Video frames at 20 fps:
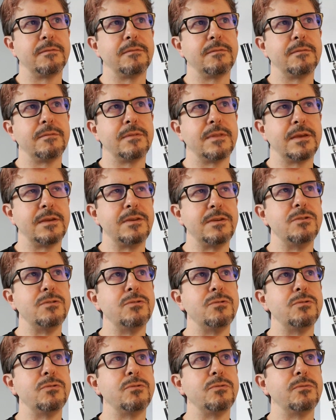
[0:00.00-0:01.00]
that
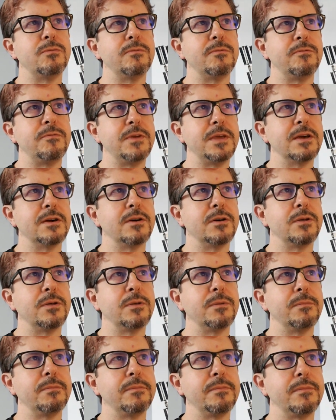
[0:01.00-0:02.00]
you
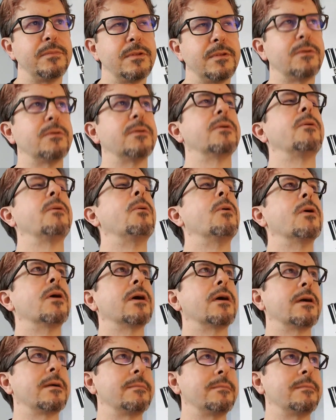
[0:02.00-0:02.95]
feel, or